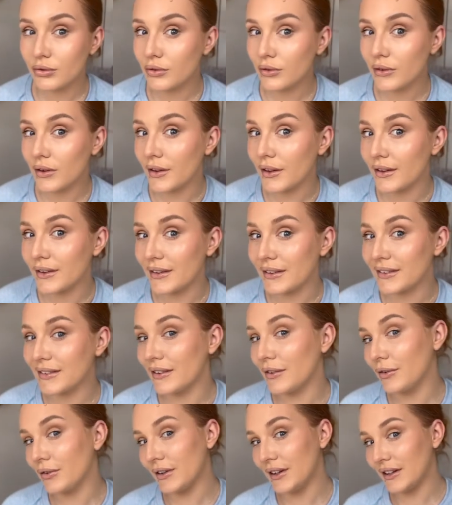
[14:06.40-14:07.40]
So this is the
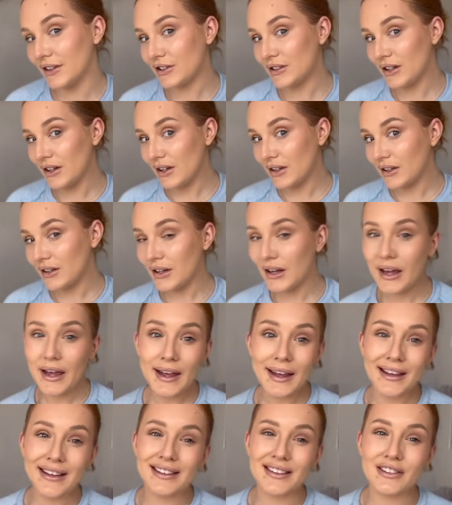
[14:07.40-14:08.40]
finished look.
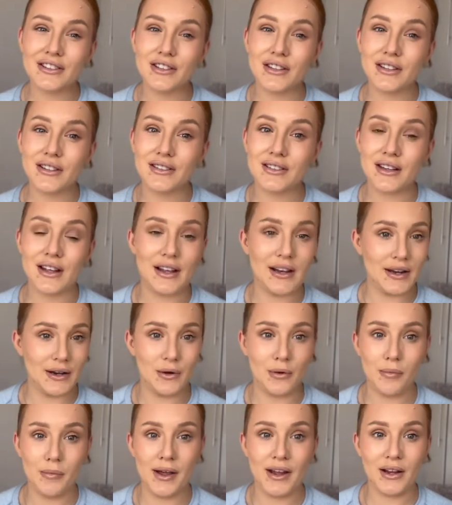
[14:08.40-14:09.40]
It's just a little
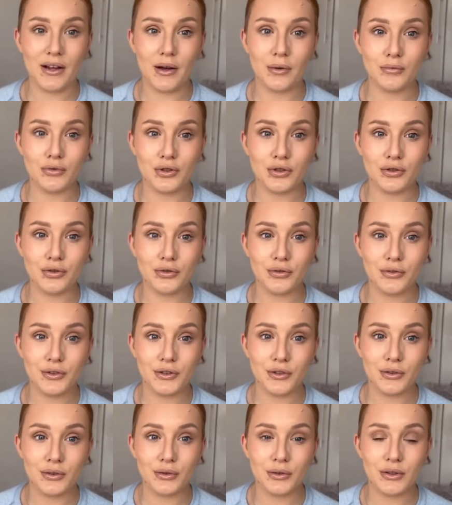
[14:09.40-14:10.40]
makeup
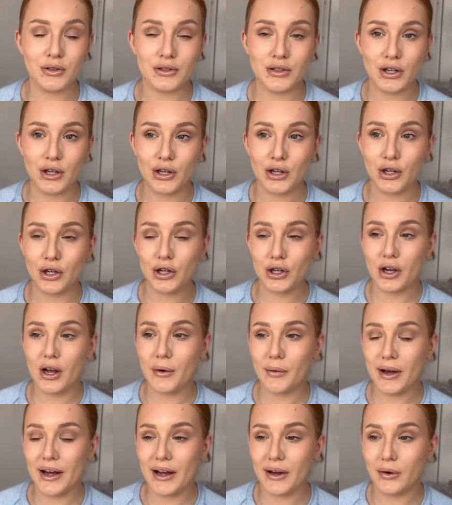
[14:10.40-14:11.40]
tutorial so you can go
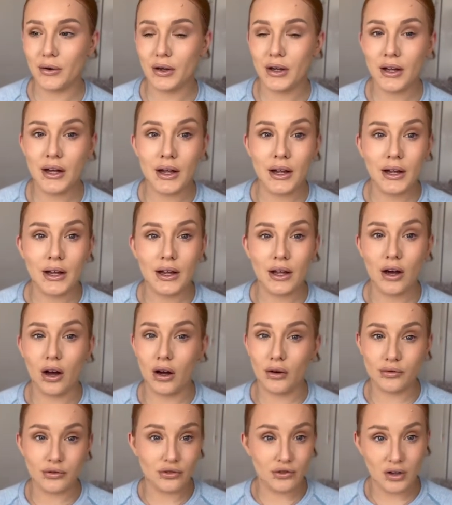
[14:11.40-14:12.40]
out
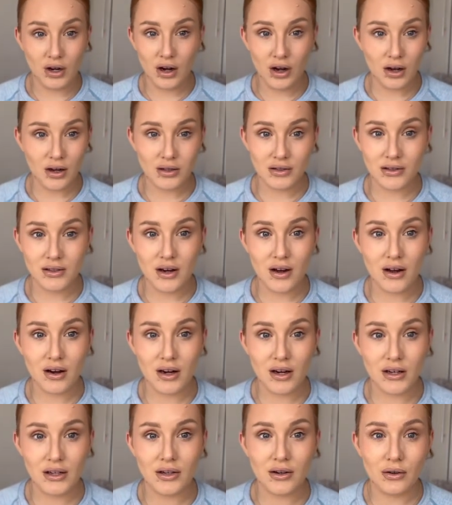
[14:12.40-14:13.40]
after a hard
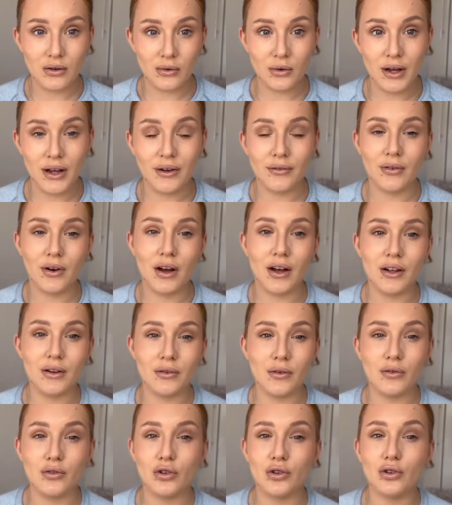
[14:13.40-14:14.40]
night or whatever. If
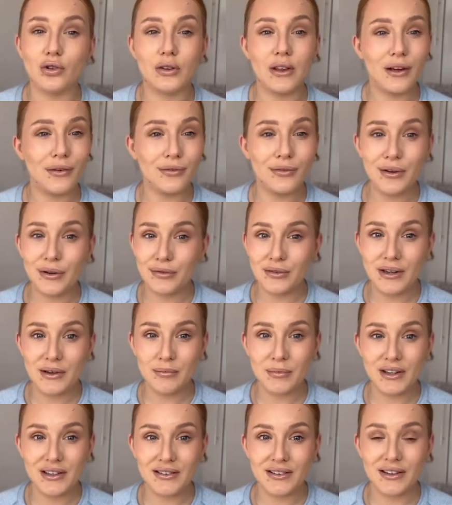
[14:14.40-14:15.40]
you've just got that 15
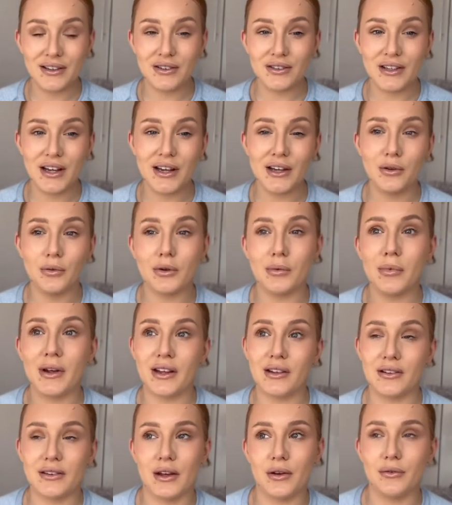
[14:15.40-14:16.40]
minutes in your day and you want to make
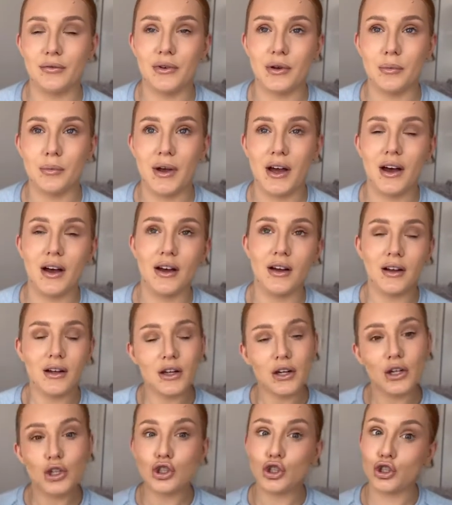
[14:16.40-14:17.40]
yourself feel better,
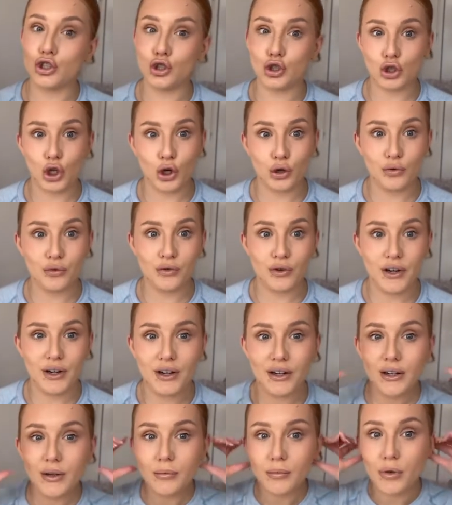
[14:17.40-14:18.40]
just go for it,
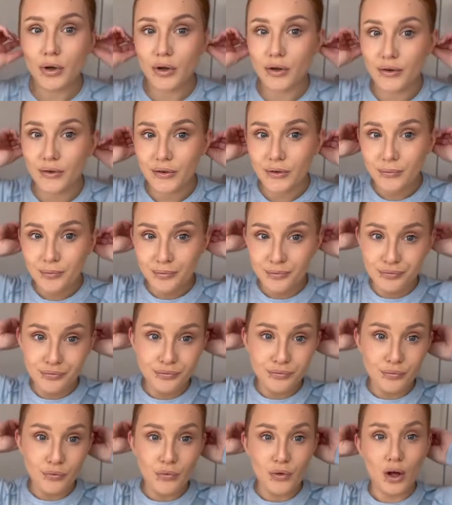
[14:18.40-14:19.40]
because
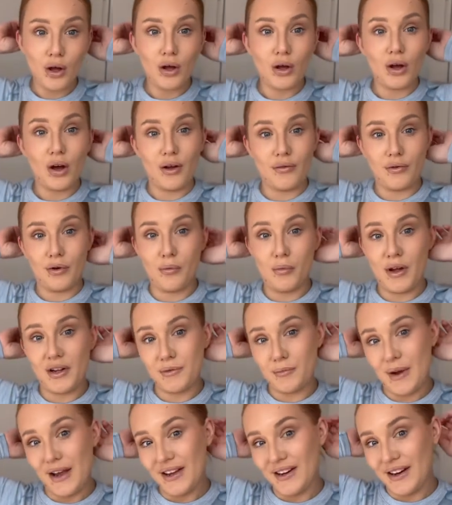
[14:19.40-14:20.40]
I feel much
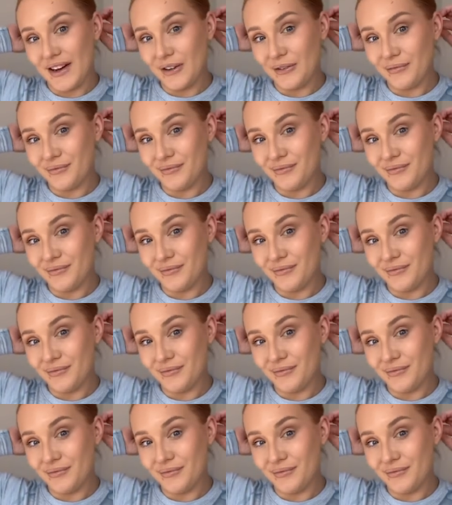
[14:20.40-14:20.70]
better now.